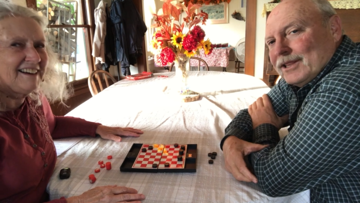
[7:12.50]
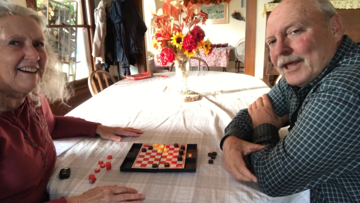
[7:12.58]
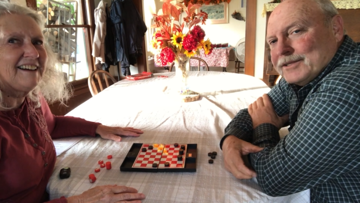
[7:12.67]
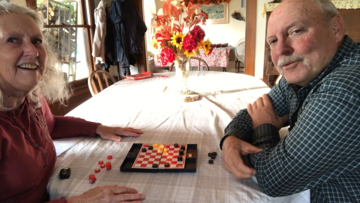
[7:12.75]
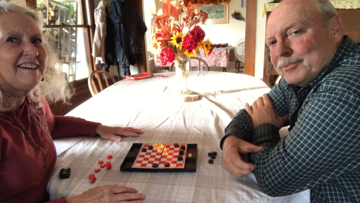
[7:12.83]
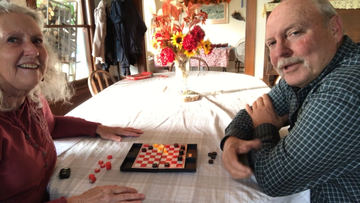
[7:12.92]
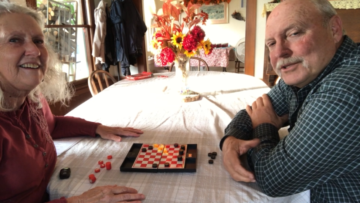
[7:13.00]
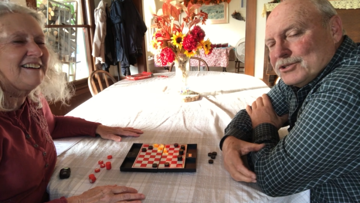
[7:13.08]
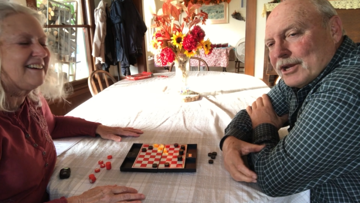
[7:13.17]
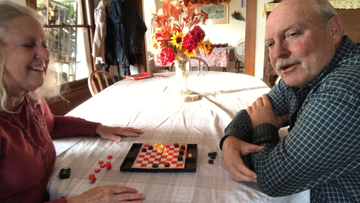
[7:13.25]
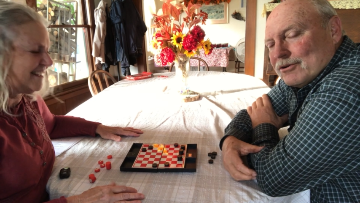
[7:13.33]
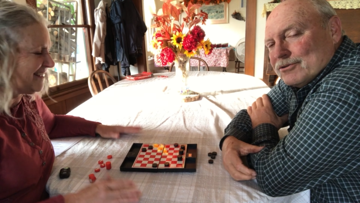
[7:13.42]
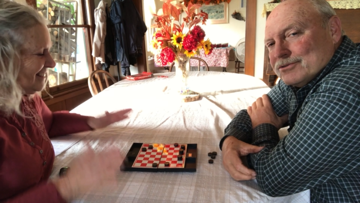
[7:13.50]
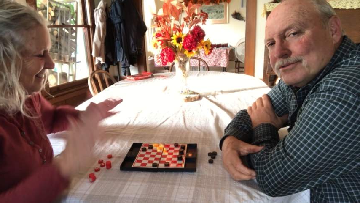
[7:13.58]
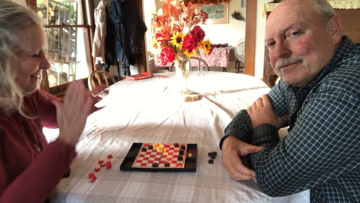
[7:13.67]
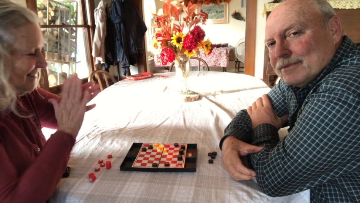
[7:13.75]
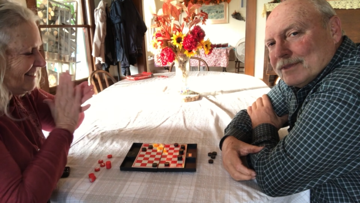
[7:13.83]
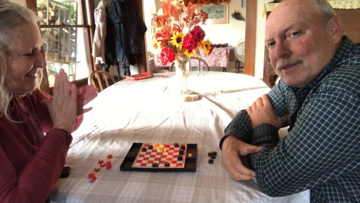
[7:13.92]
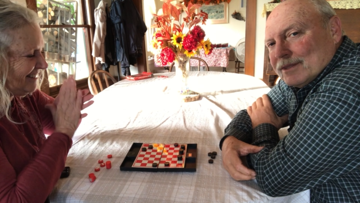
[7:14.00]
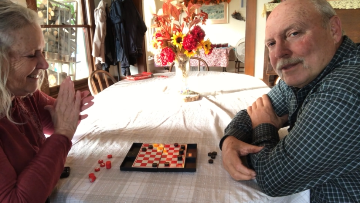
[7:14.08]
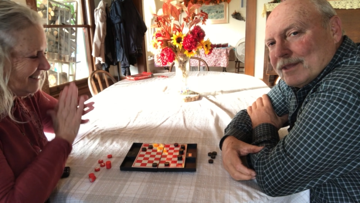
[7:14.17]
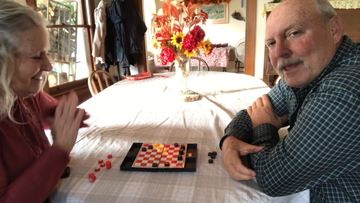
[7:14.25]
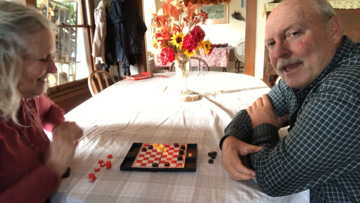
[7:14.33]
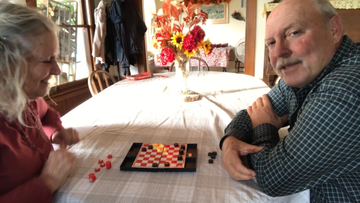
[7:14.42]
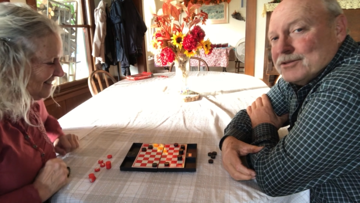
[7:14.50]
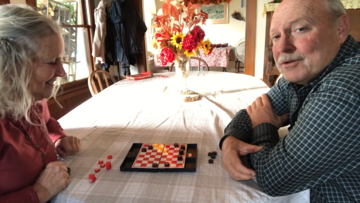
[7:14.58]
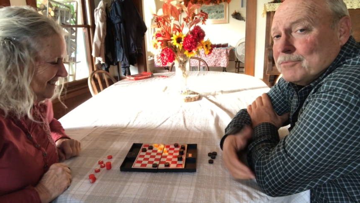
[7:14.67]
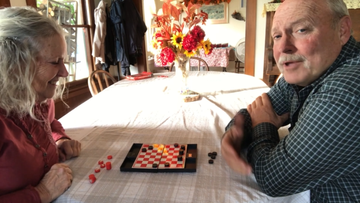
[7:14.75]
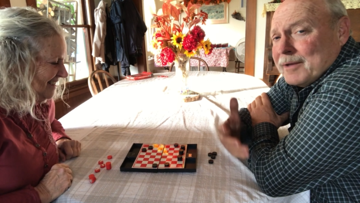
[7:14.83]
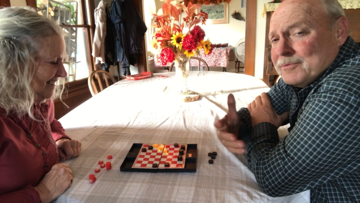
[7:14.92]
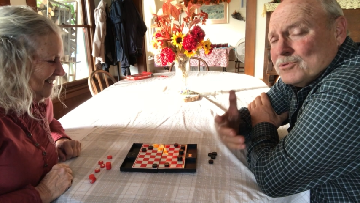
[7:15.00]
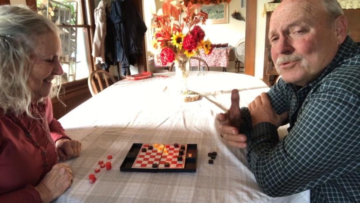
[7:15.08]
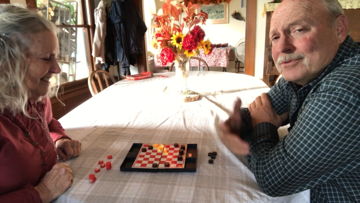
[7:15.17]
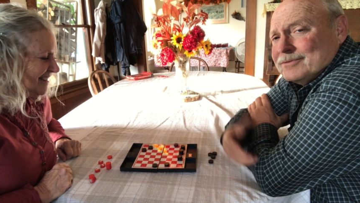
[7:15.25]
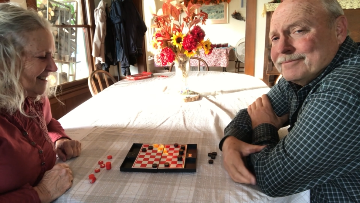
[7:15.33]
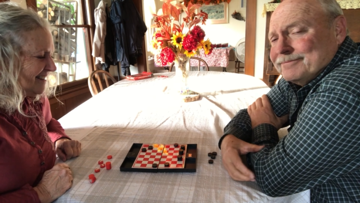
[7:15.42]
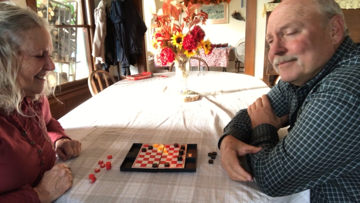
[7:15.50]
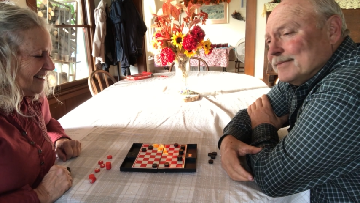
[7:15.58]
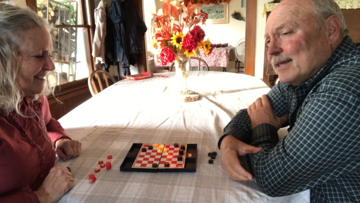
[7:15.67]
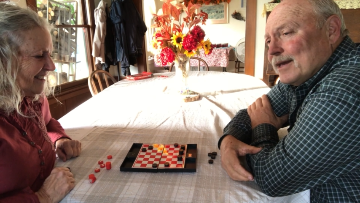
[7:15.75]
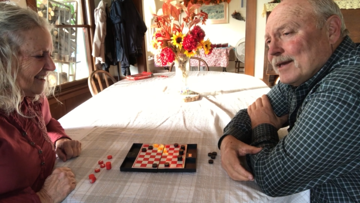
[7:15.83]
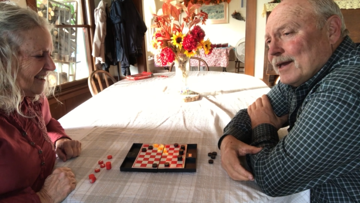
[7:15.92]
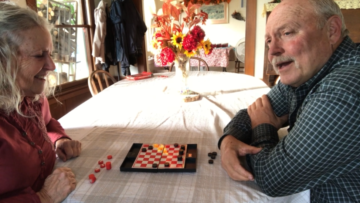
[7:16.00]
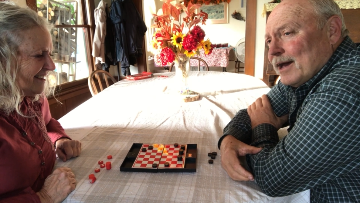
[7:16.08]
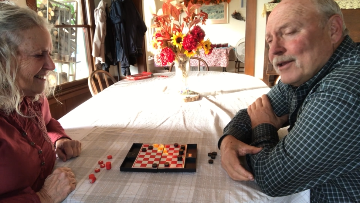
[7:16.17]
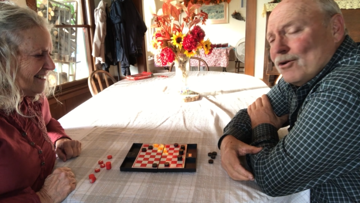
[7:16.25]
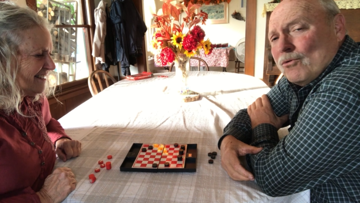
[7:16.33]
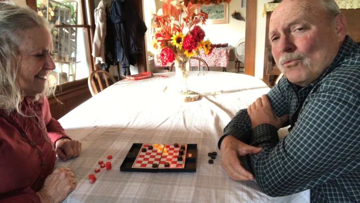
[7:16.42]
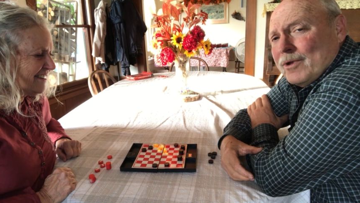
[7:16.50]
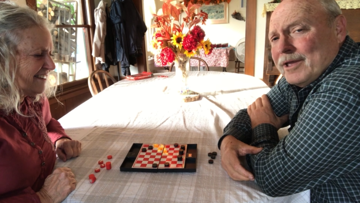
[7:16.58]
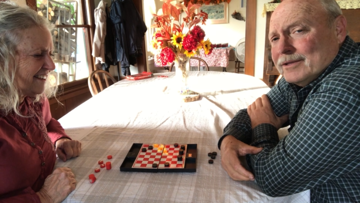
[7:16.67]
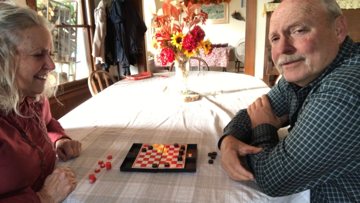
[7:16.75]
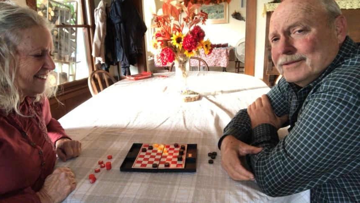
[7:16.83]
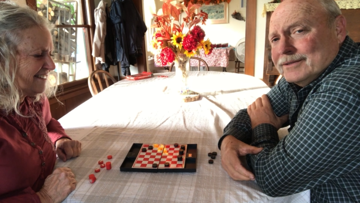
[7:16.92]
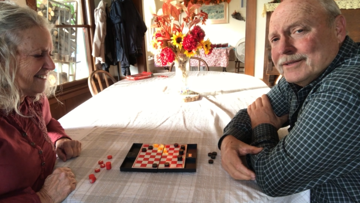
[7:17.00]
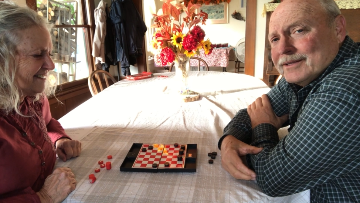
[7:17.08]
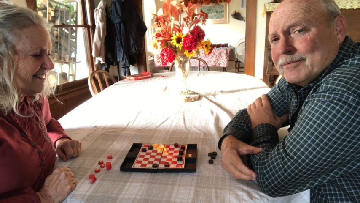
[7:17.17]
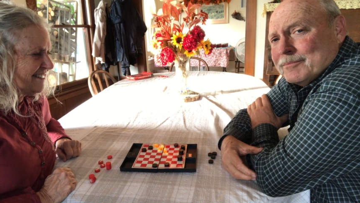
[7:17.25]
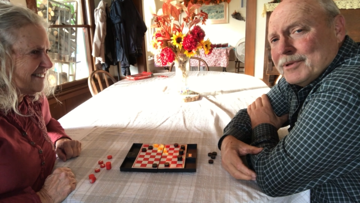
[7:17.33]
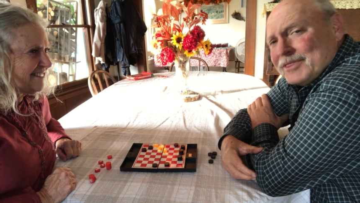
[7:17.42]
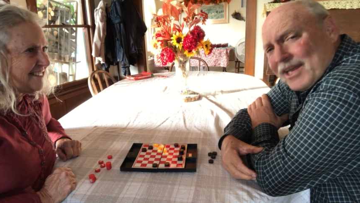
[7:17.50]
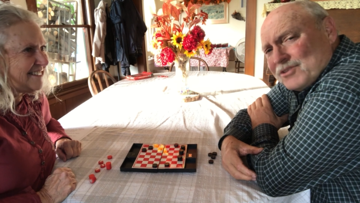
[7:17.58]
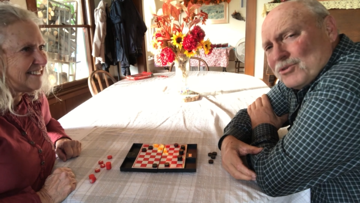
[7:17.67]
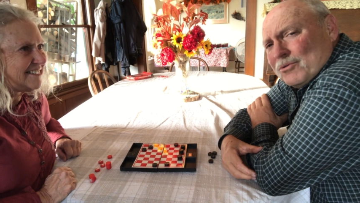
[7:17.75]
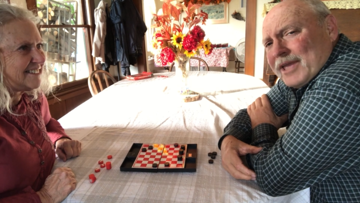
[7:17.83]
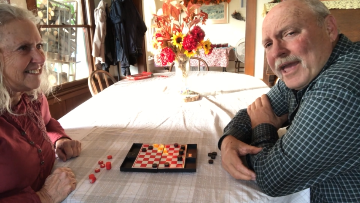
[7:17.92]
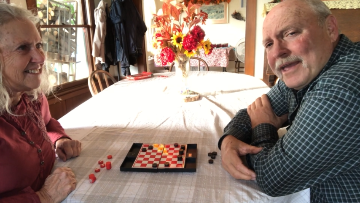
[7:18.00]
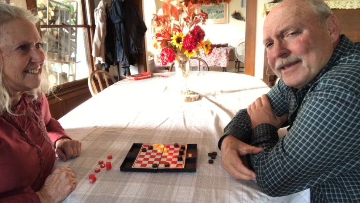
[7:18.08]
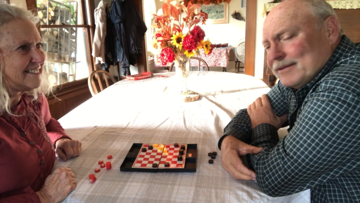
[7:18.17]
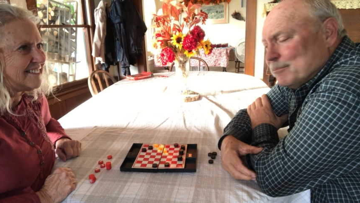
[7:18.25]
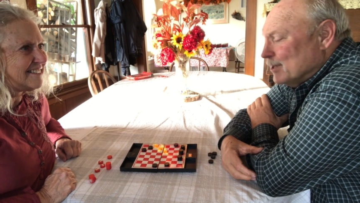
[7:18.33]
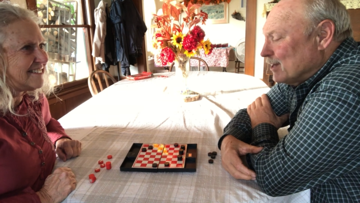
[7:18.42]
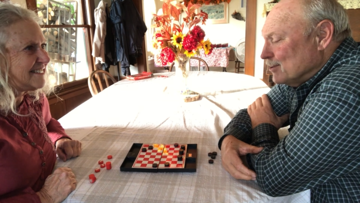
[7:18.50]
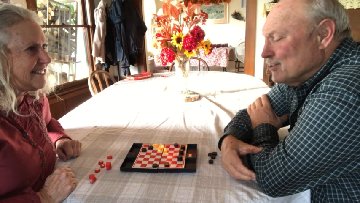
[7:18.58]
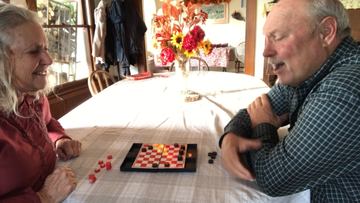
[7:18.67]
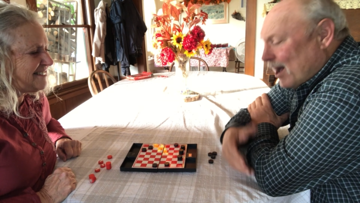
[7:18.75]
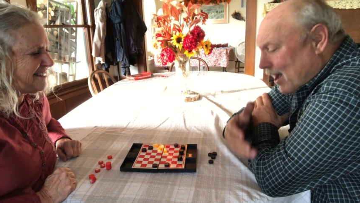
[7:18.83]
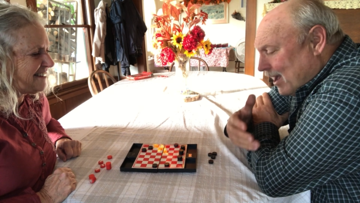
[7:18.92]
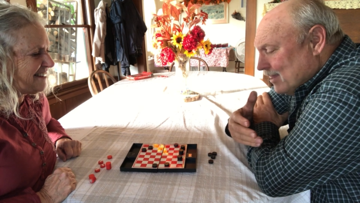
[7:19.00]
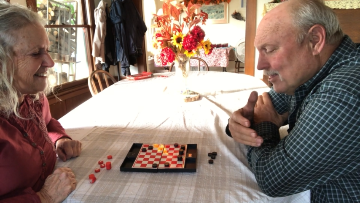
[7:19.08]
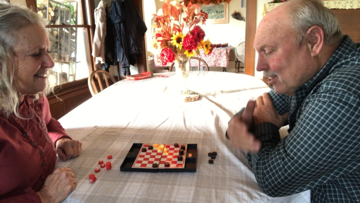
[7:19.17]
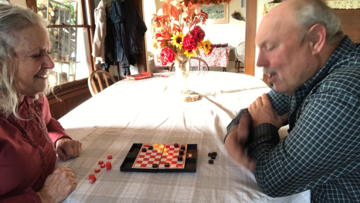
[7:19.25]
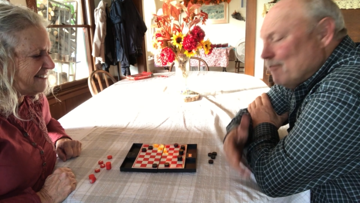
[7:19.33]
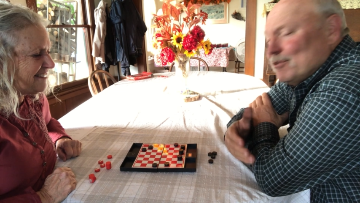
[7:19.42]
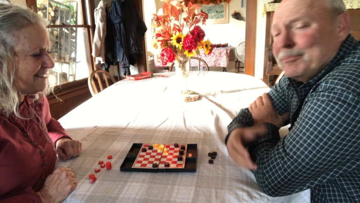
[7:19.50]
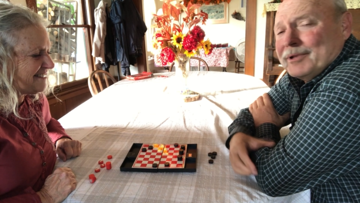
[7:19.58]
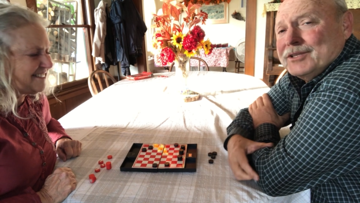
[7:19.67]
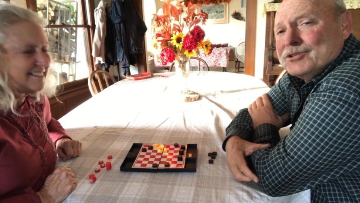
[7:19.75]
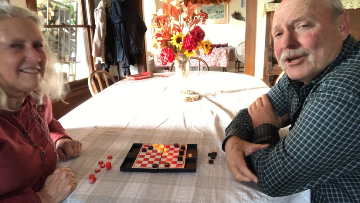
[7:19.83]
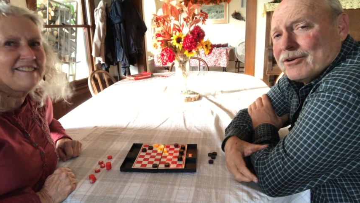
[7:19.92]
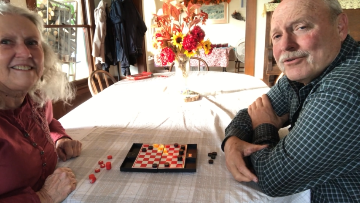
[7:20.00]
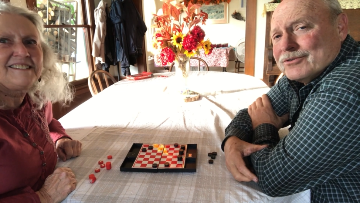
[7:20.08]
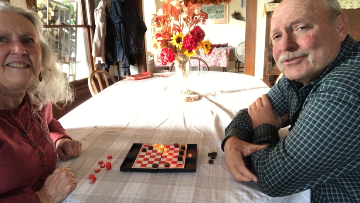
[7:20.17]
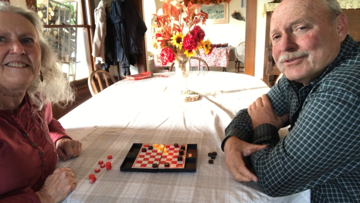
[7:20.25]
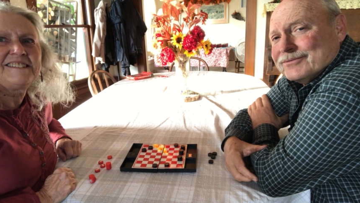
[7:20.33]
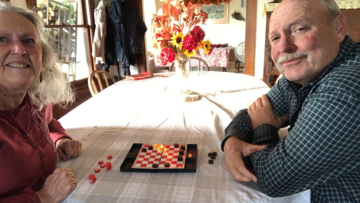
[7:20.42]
Speaker 1: like to play checkers. And sometimes I don't win. But that's okay because I love to play checkers.